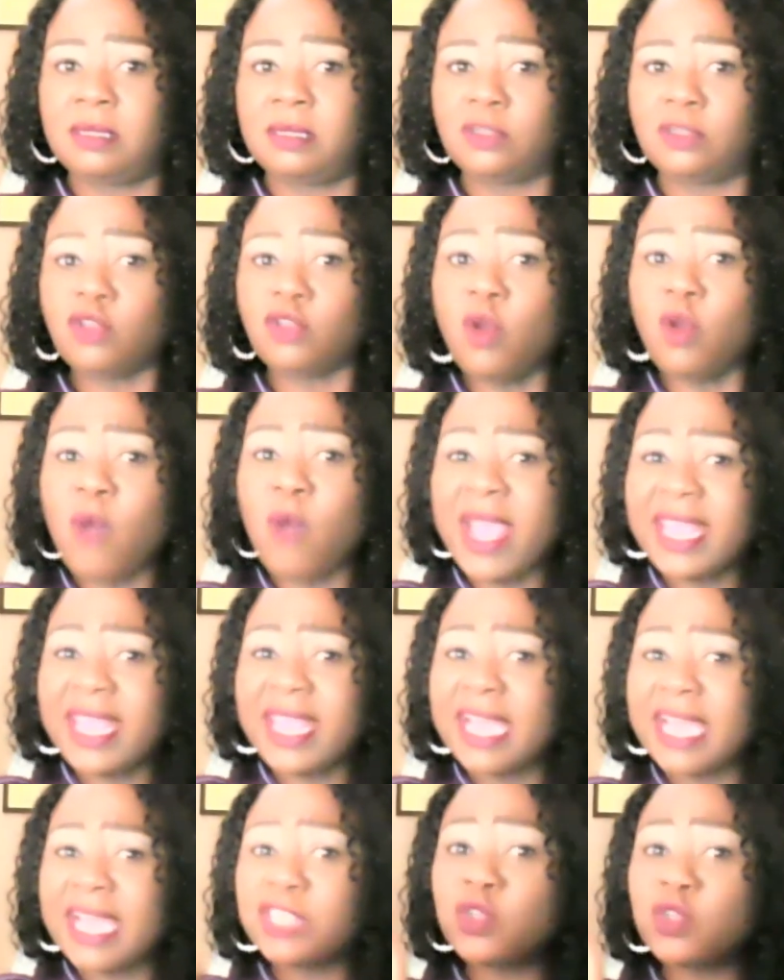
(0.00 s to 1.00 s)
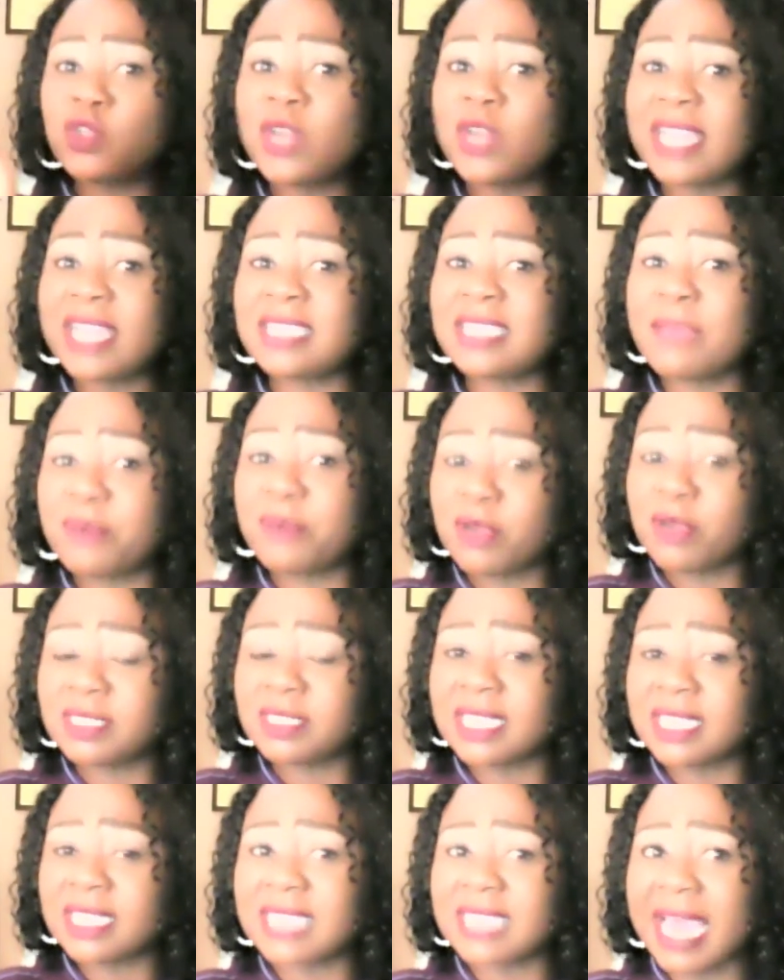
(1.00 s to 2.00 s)
So why can't you let the
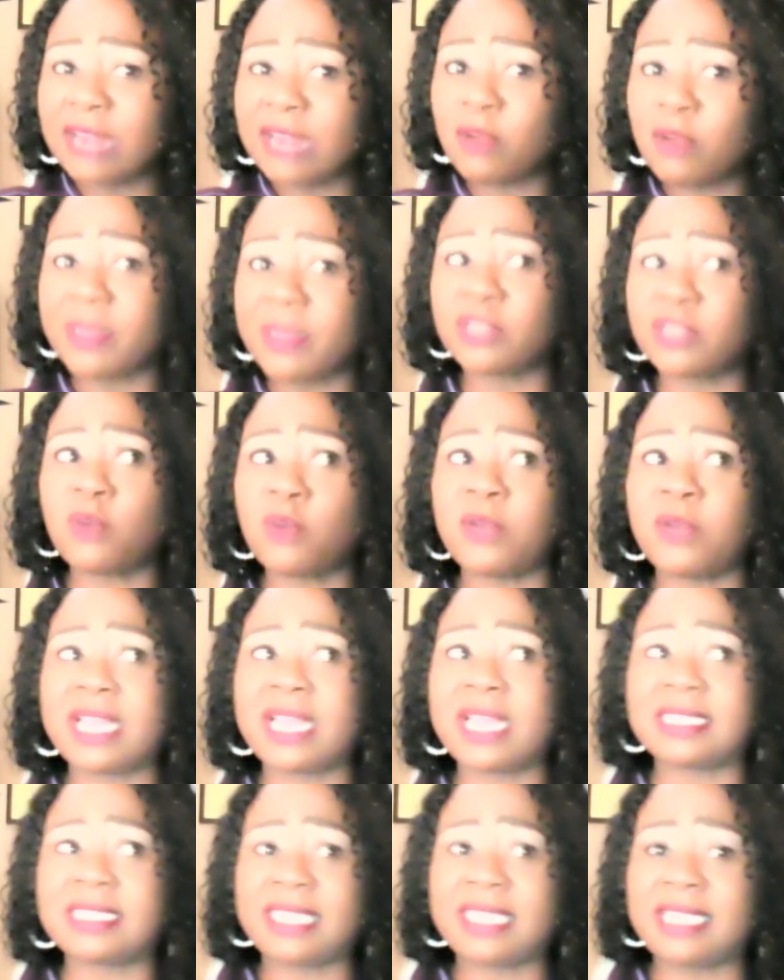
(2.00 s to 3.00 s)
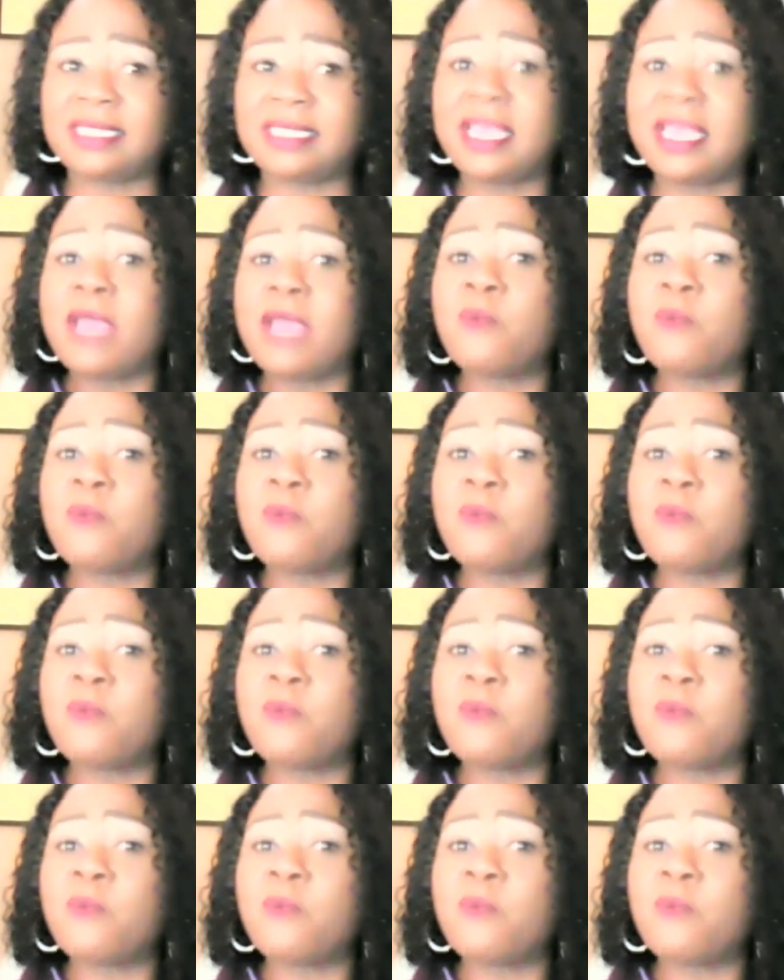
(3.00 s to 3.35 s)
process handle Matomola's case?